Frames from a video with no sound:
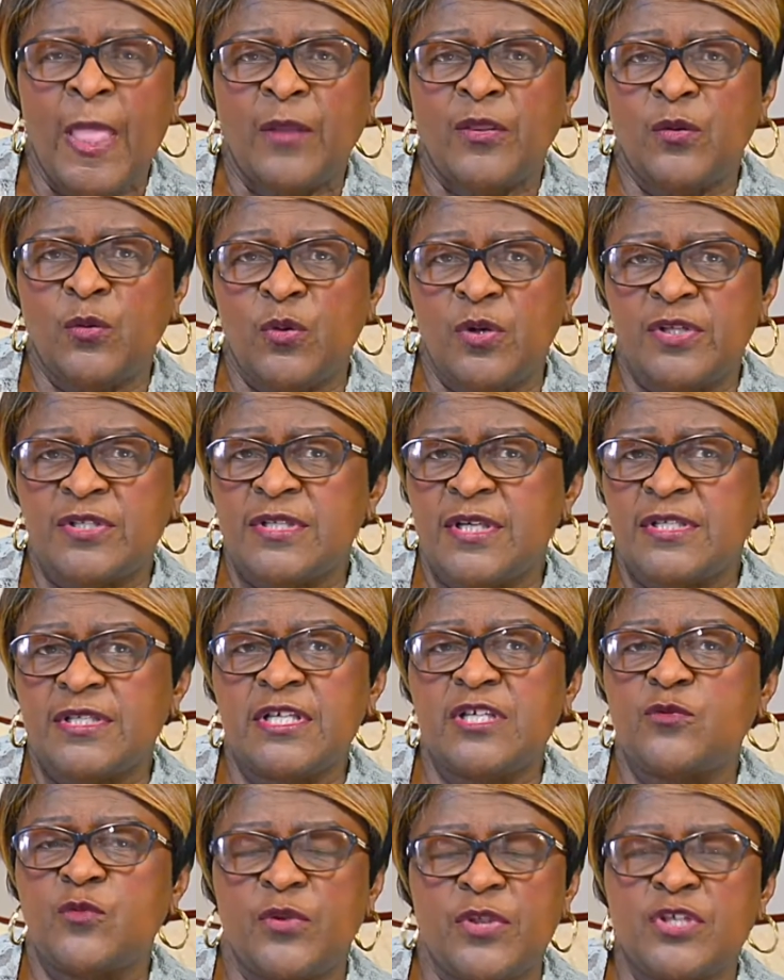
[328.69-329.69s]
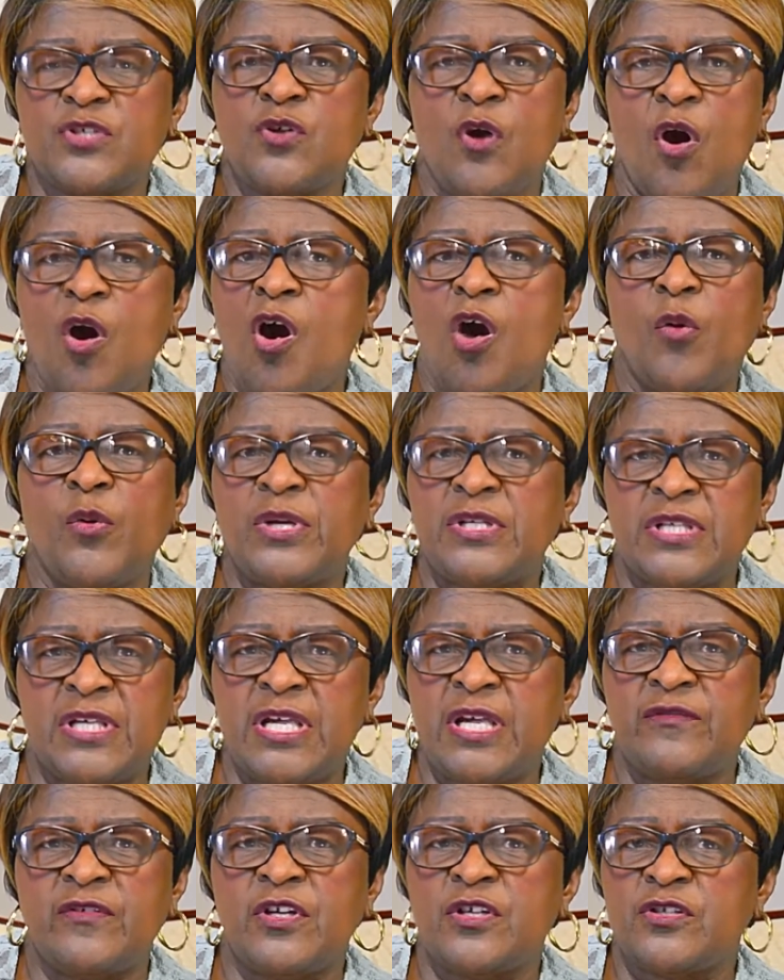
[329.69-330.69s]
The word says he's with us always,
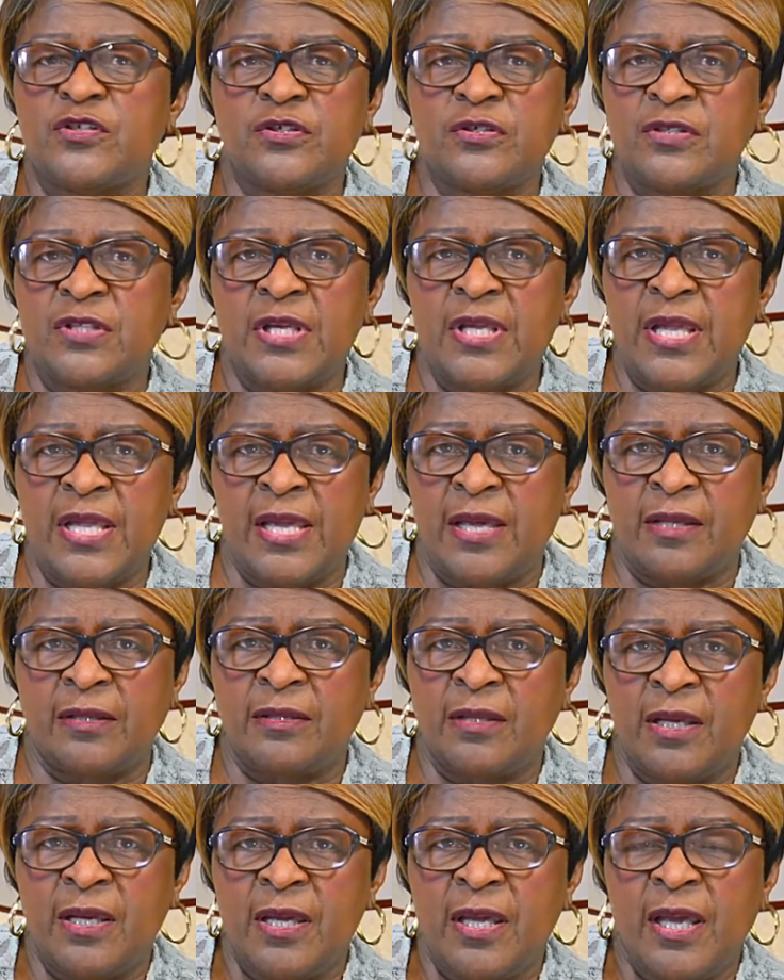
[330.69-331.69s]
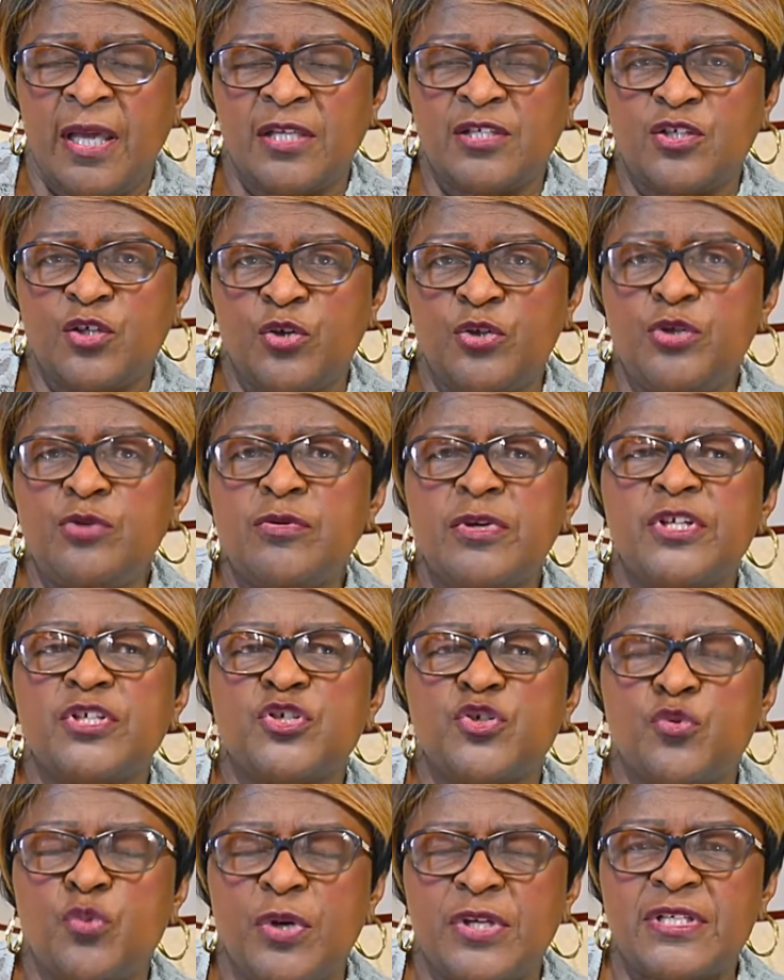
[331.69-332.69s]
even until the end. And so you can
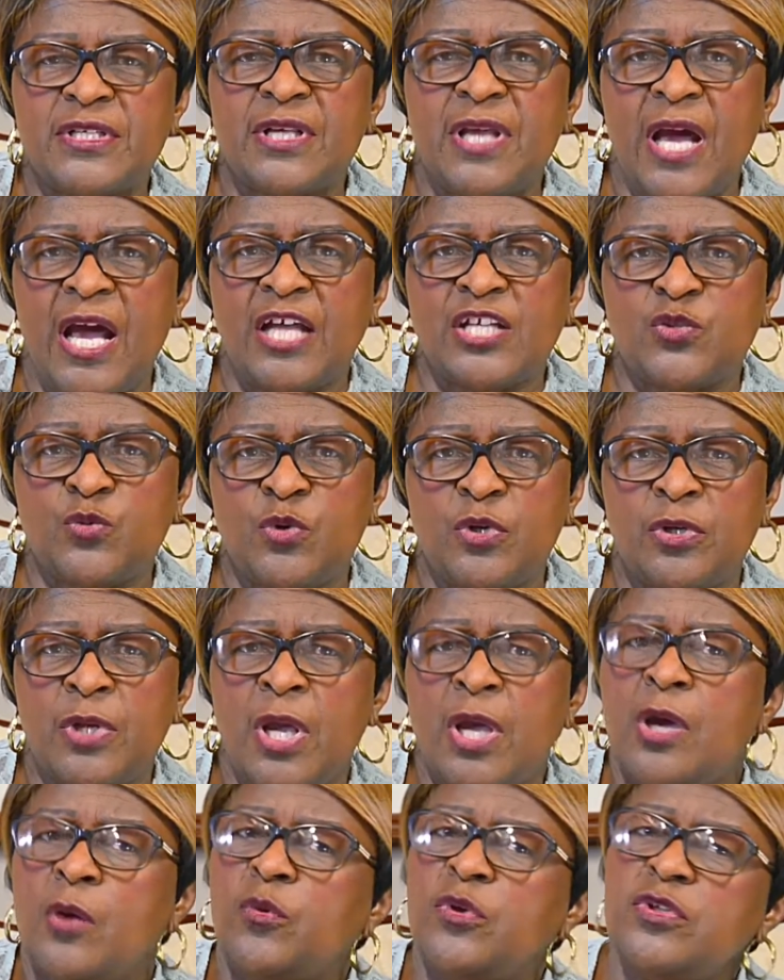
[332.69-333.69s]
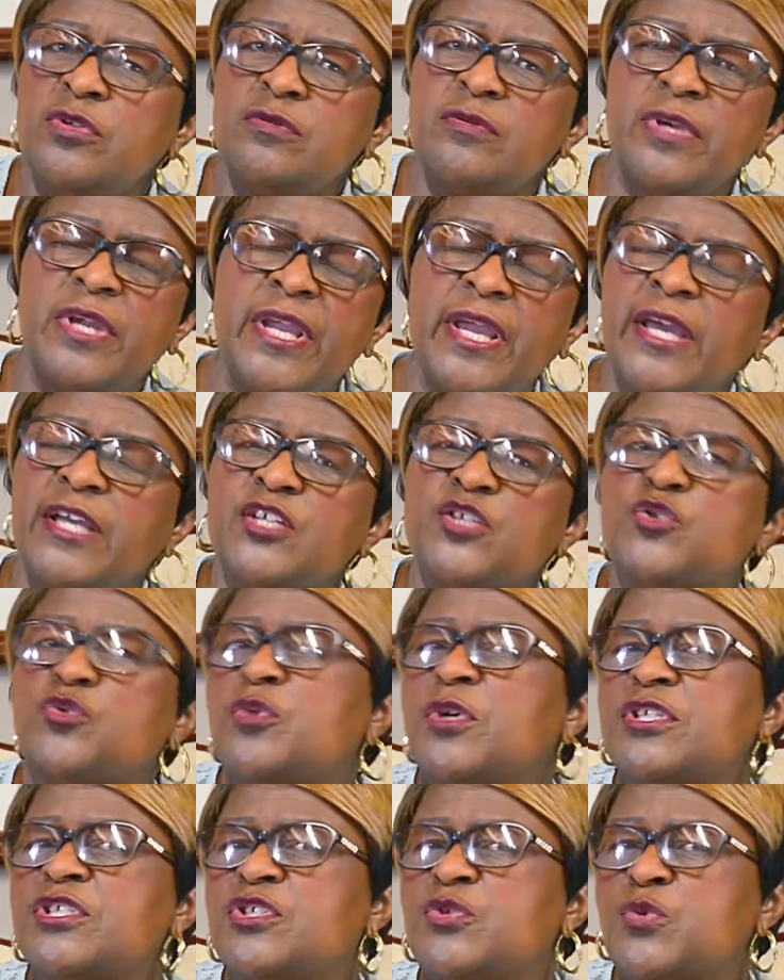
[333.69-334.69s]
trust God's word. When you can't
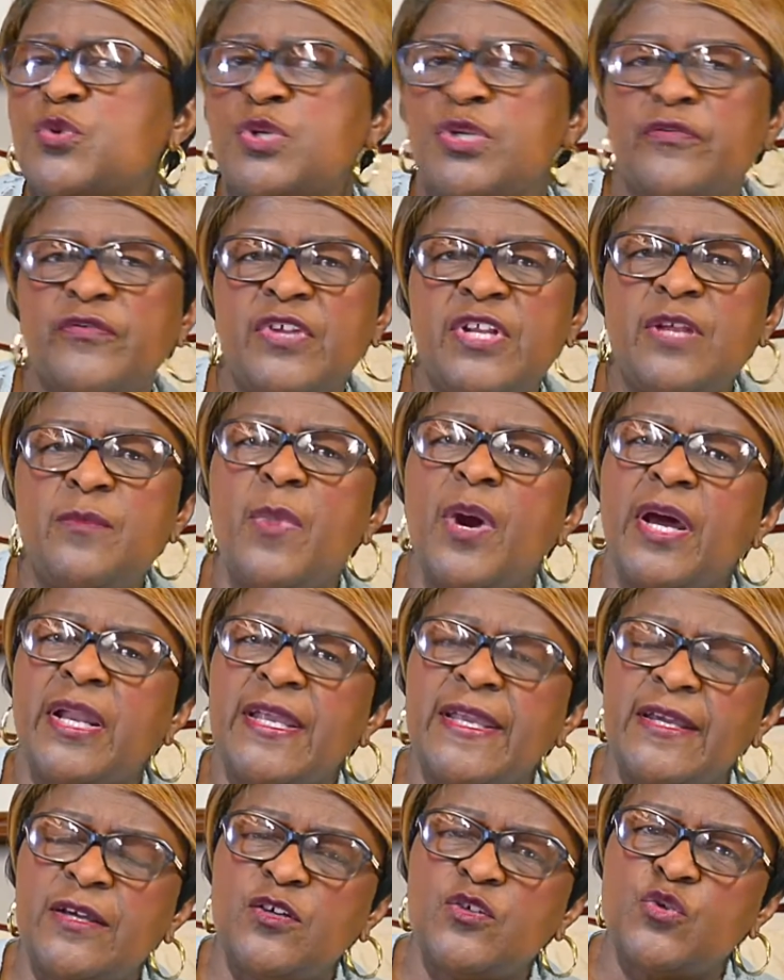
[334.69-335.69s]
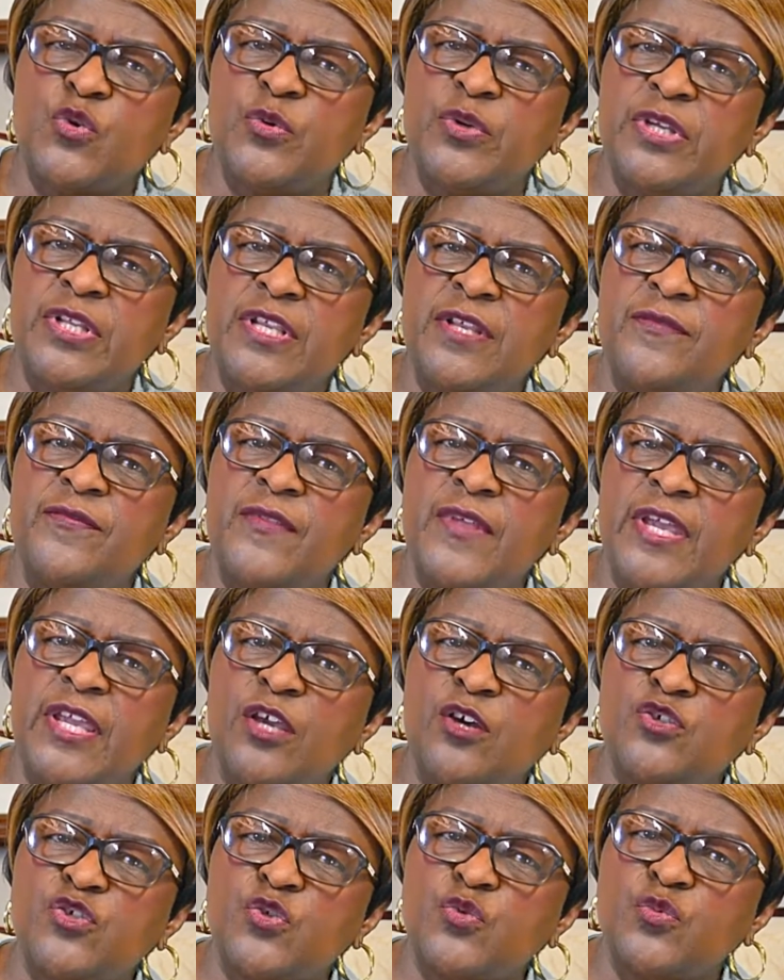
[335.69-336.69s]
trust the word of anybody else or anything
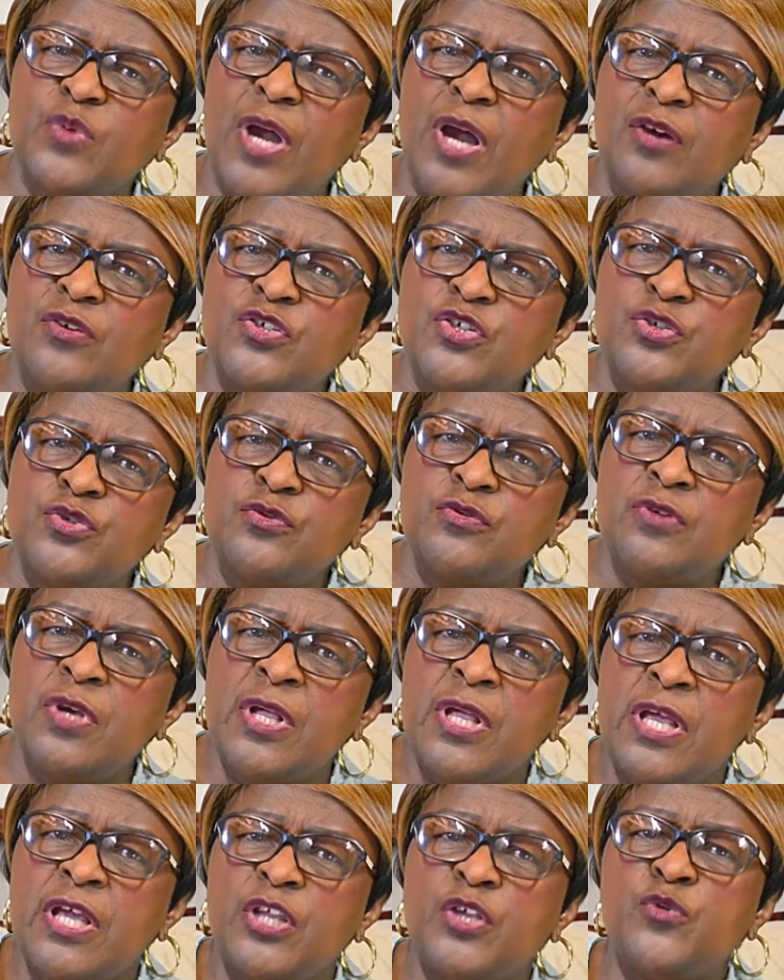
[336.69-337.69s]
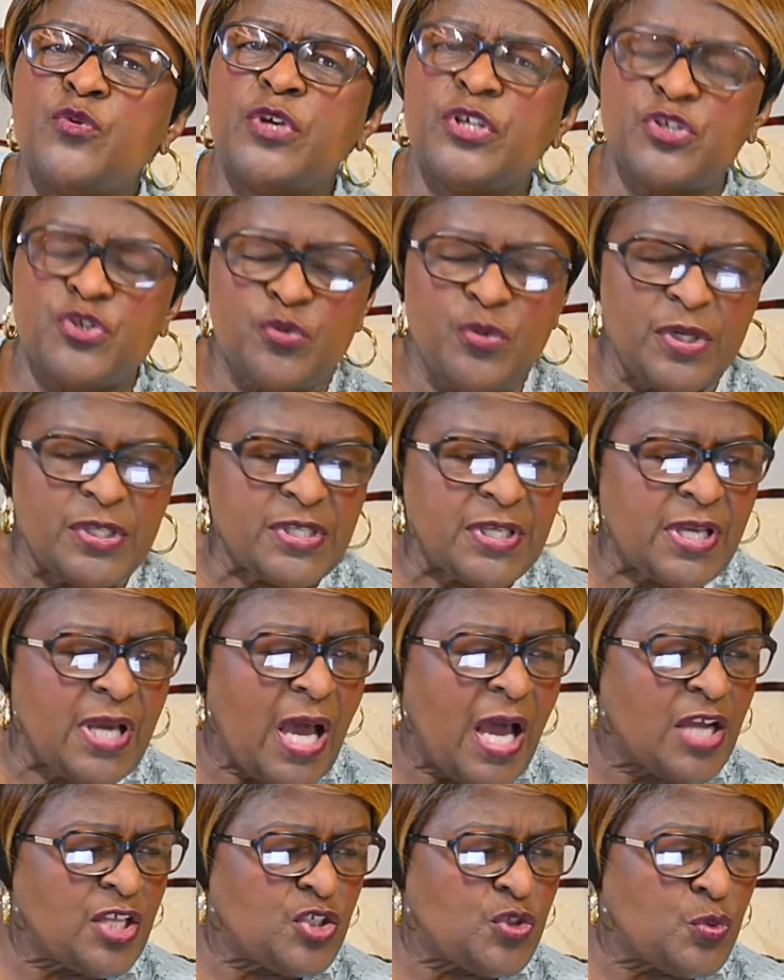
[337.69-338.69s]
else around you, you can trust
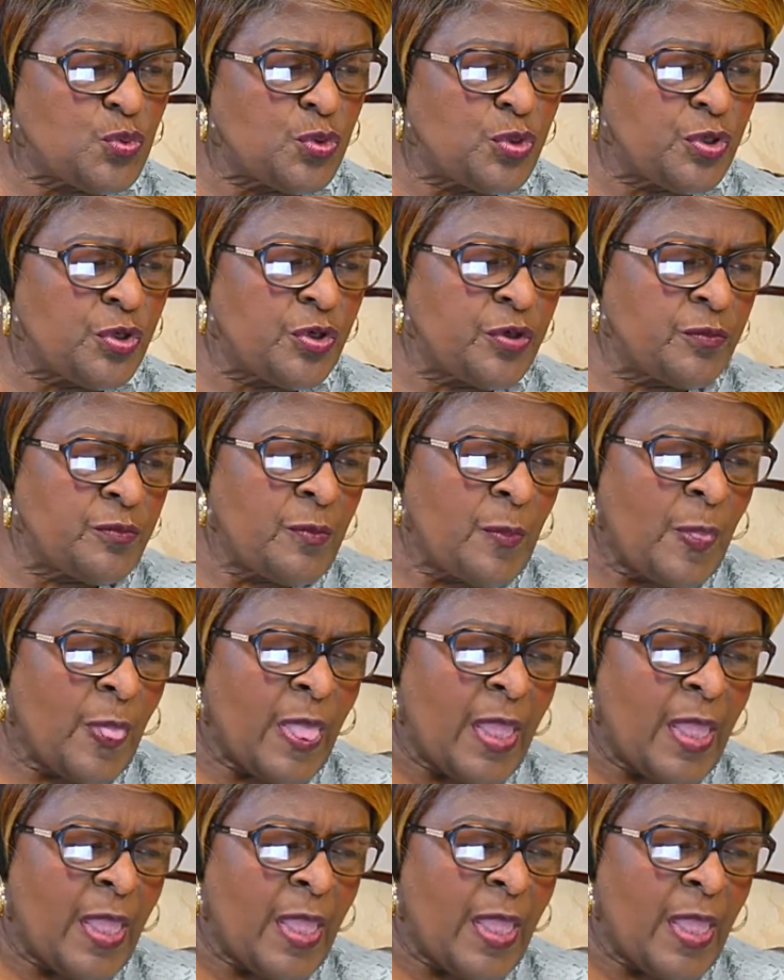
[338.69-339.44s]
God's word.